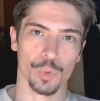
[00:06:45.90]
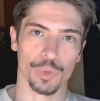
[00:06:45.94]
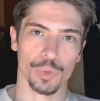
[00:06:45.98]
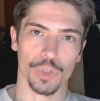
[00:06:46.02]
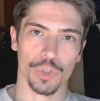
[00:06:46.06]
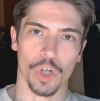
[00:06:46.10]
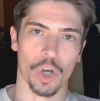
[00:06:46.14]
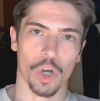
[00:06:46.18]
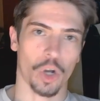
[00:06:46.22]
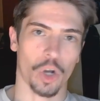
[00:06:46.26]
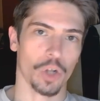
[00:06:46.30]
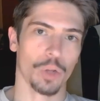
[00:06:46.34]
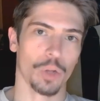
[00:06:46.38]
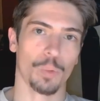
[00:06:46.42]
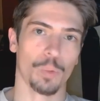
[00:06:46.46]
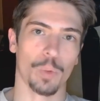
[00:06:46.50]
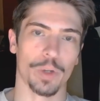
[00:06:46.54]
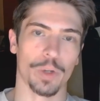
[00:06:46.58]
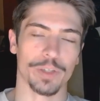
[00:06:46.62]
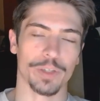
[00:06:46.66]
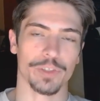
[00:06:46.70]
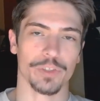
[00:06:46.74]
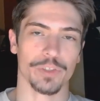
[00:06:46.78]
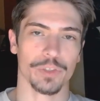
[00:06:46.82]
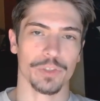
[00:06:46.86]
all at
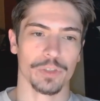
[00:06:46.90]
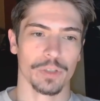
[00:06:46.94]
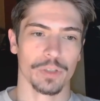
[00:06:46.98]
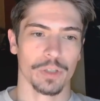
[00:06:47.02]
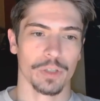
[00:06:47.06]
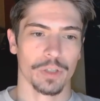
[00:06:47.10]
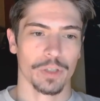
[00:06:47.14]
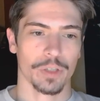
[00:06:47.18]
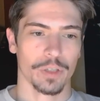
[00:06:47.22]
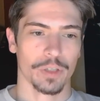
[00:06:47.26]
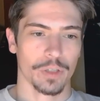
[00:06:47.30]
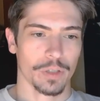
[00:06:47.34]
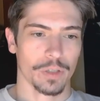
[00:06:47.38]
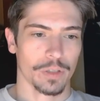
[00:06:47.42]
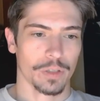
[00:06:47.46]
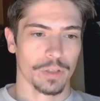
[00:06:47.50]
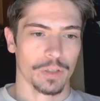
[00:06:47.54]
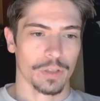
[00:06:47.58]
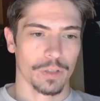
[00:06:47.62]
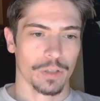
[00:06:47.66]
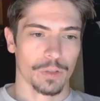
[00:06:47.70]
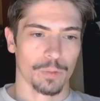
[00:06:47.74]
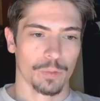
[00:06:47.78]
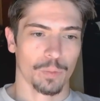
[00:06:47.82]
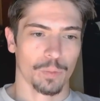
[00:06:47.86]
once,
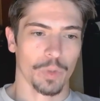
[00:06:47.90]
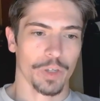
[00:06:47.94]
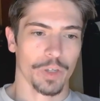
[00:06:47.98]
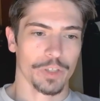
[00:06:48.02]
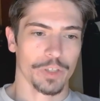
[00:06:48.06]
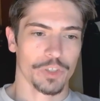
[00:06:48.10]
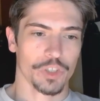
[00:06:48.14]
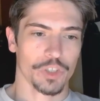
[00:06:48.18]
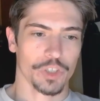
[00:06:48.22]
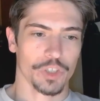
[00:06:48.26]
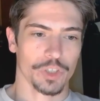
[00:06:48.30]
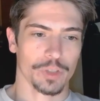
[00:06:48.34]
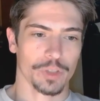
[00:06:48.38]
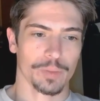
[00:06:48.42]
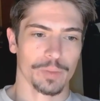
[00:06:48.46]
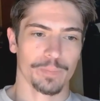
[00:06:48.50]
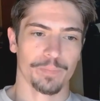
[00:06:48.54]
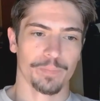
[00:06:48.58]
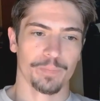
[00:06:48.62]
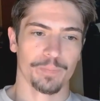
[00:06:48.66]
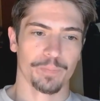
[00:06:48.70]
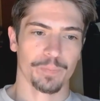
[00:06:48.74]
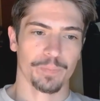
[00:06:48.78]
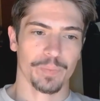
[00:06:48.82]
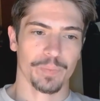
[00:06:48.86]
which
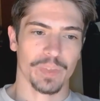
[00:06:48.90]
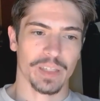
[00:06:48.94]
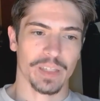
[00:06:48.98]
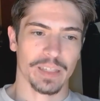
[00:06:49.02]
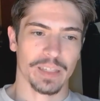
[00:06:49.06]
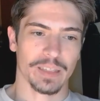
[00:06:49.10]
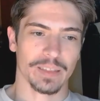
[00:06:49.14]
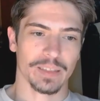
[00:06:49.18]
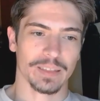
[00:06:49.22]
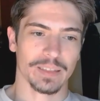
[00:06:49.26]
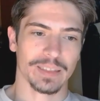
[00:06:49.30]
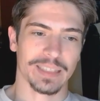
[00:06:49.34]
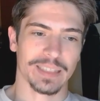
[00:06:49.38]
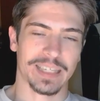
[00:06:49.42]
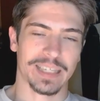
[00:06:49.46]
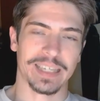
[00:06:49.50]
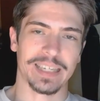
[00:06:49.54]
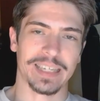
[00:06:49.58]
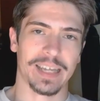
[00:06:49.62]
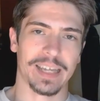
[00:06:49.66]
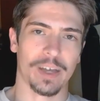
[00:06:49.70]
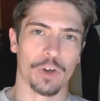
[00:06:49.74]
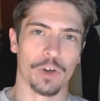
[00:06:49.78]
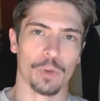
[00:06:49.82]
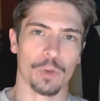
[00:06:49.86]
can
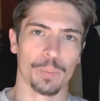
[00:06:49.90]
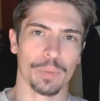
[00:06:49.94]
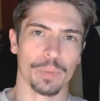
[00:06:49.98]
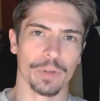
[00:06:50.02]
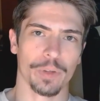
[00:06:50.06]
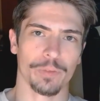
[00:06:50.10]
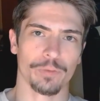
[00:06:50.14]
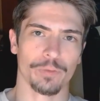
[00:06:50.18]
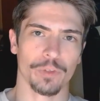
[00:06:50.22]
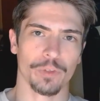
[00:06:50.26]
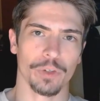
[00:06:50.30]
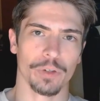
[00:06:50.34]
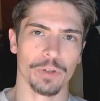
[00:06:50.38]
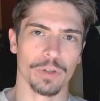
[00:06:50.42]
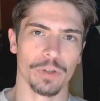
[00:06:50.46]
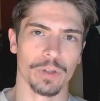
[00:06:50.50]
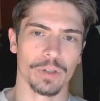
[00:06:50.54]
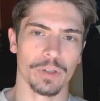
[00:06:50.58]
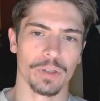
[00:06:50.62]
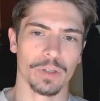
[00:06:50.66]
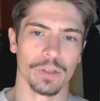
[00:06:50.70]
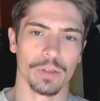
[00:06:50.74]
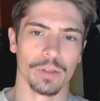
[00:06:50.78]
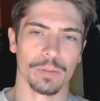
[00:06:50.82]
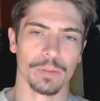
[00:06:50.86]
help if you're
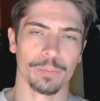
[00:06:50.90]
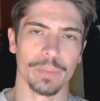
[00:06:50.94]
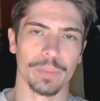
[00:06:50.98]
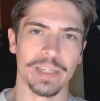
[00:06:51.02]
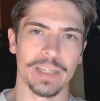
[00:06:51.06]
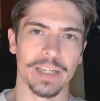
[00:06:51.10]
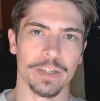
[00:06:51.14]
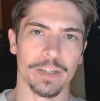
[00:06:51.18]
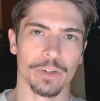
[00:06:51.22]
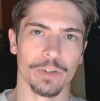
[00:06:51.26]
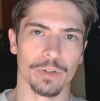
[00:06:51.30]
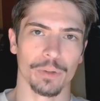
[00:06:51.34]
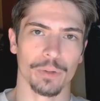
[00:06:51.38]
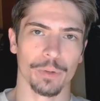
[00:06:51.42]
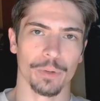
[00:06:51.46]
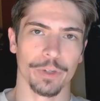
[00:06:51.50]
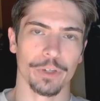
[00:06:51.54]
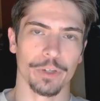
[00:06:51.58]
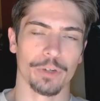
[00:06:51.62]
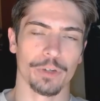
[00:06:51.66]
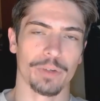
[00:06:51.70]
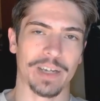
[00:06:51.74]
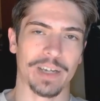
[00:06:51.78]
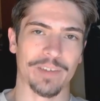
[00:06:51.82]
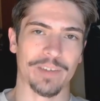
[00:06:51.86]
a beginner or you
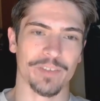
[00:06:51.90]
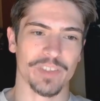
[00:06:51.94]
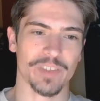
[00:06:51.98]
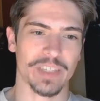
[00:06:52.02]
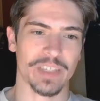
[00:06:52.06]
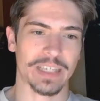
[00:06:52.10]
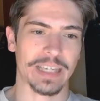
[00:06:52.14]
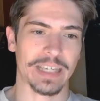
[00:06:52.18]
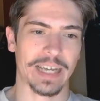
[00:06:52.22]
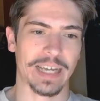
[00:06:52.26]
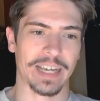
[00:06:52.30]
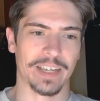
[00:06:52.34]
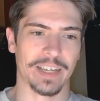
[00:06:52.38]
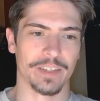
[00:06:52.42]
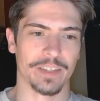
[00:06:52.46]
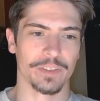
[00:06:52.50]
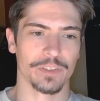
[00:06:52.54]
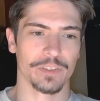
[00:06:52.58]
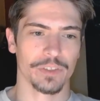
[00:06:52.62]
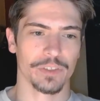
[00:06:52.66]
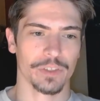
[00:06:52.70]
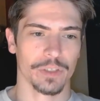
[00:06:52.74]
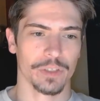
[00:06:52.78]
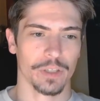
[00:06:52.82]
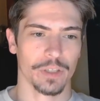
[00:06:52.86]
don't have steady
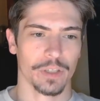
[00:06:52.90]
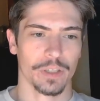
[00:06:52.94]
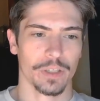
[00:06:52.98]
hands.